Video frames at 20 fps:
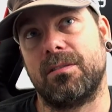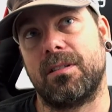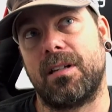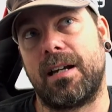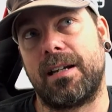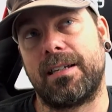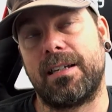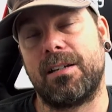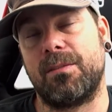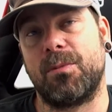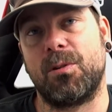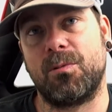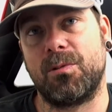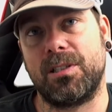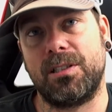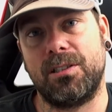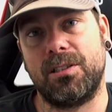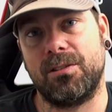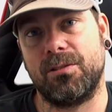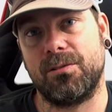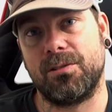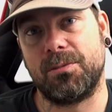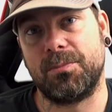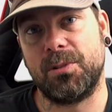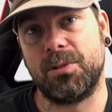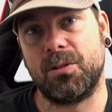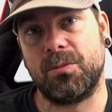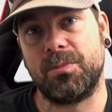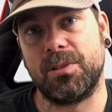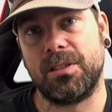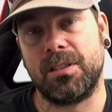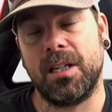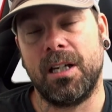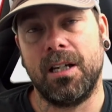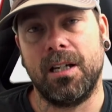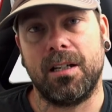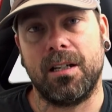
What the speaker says: I can't remember what year it was built, but